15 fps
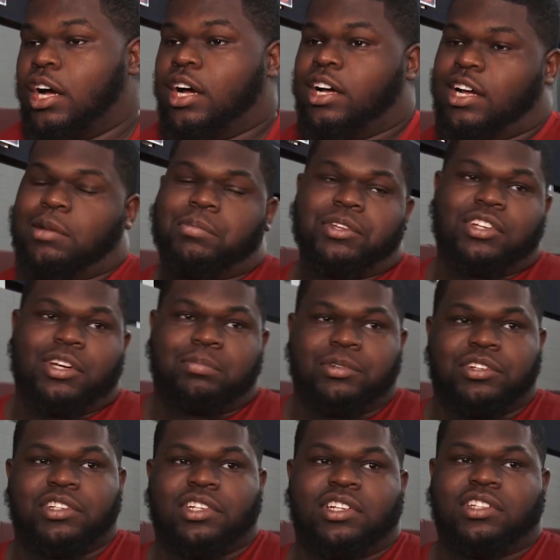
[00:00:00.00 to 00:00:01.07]
I've been up
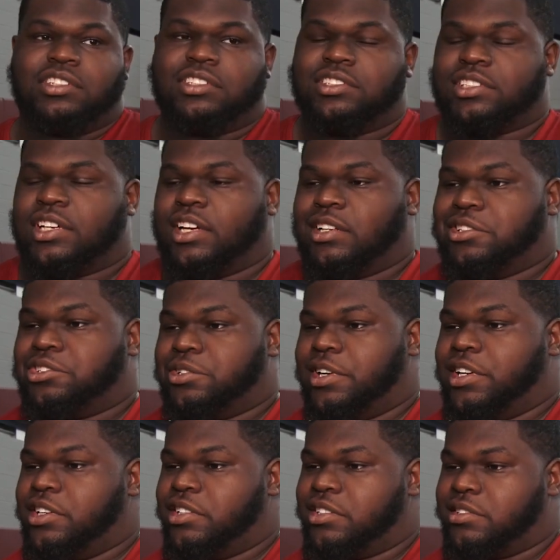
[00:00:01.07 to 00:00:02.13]
in Dillon, just kind of
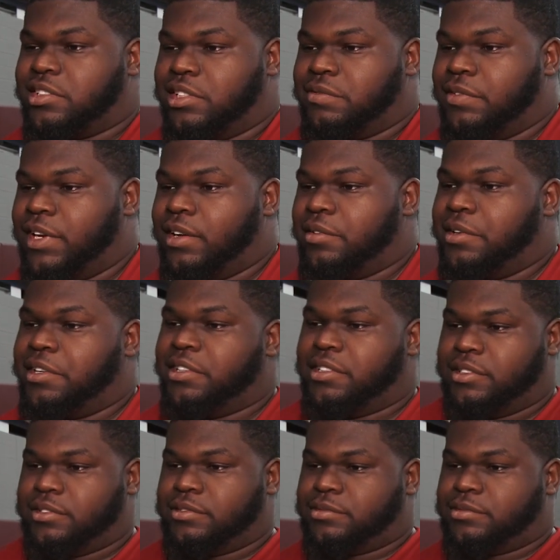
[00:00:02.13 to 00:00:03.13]
training and stuff down there.